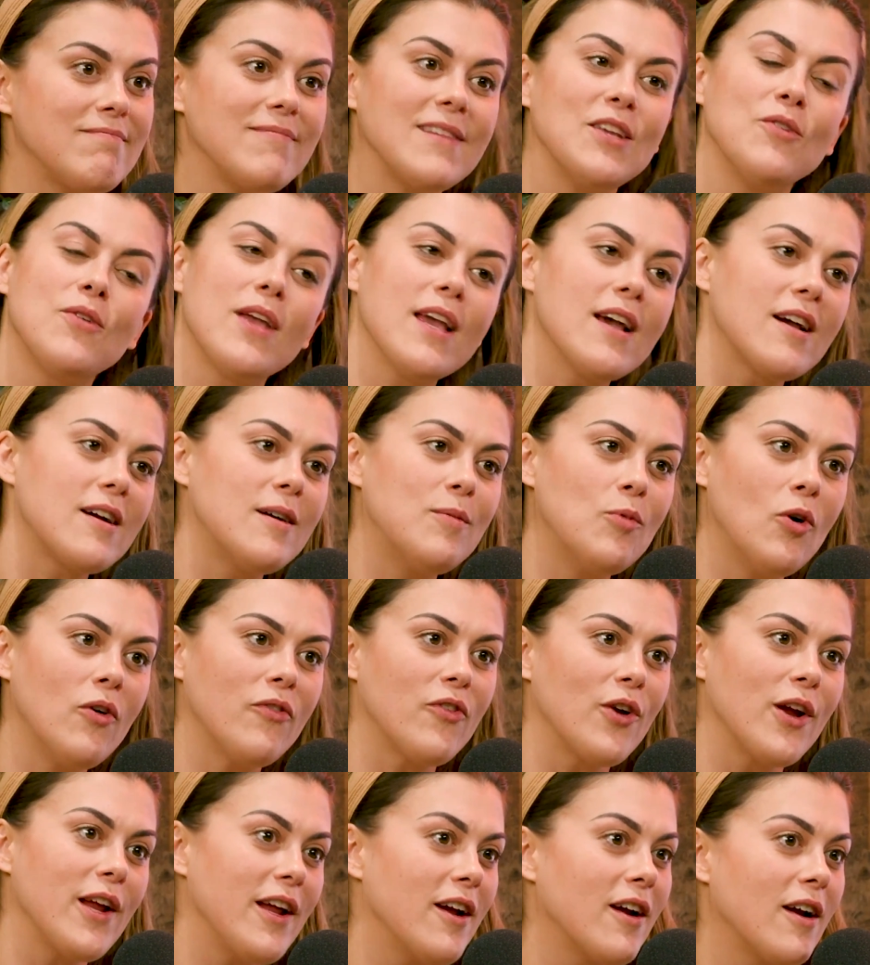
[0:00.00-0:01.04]
you can't come
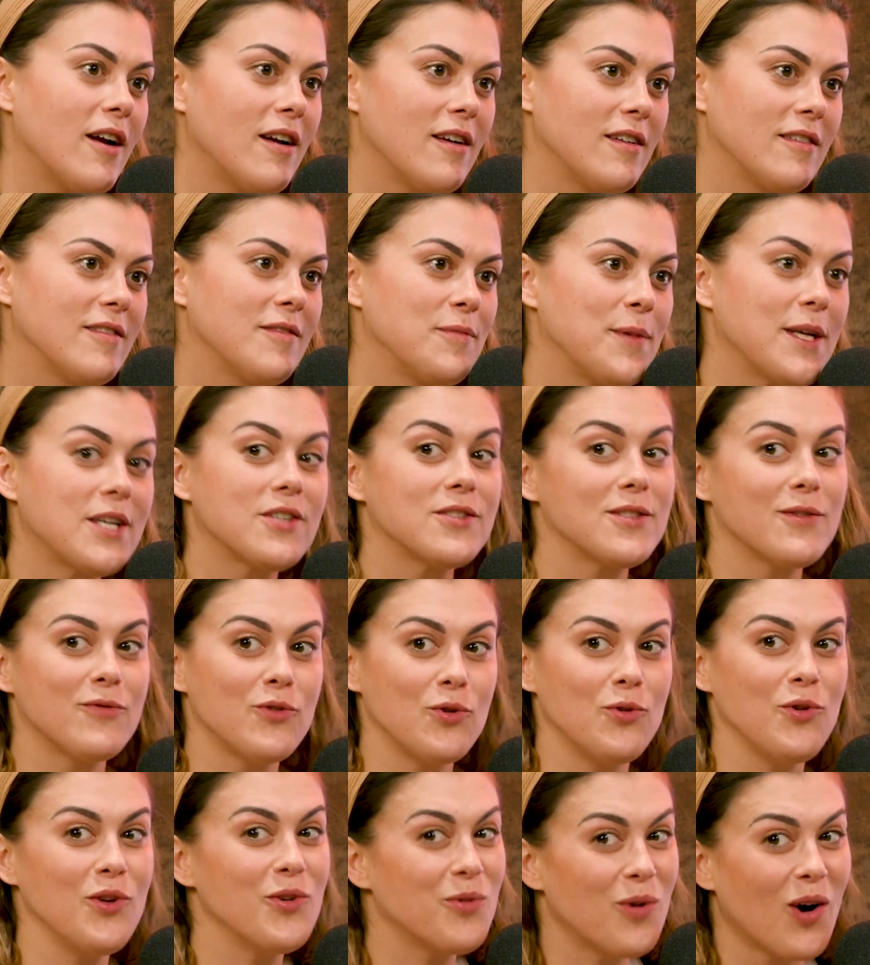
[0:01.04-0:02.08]
over here because of
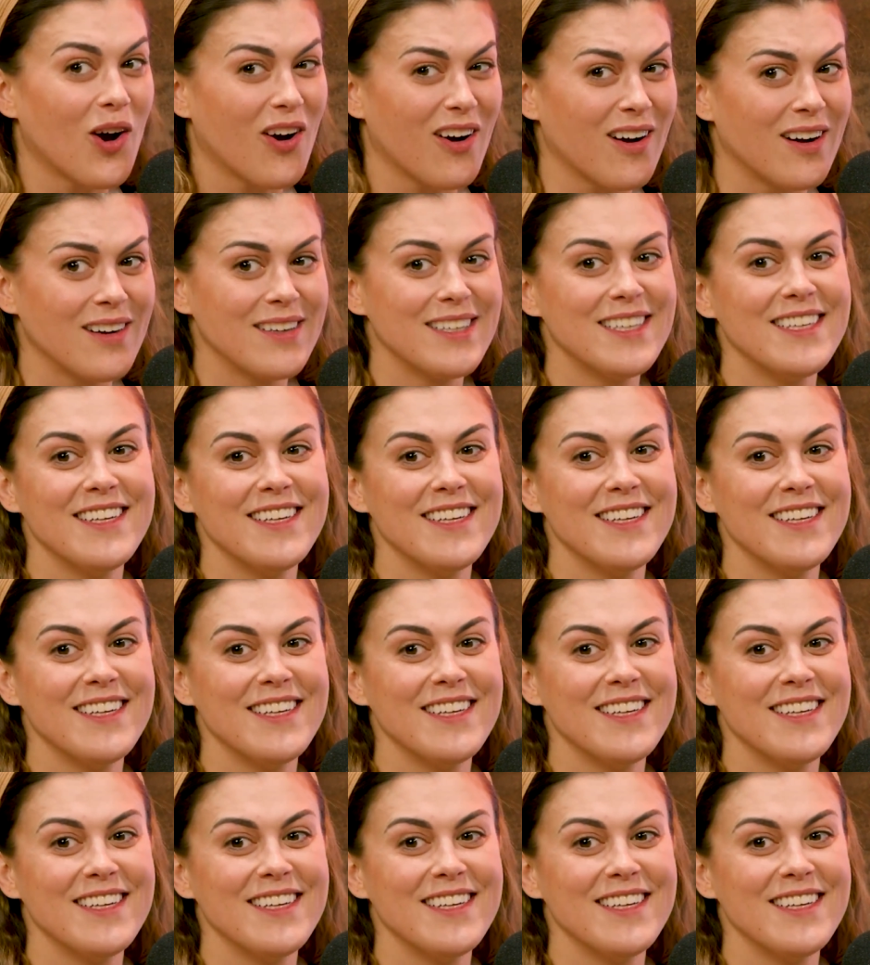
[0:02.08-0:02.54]
who you are.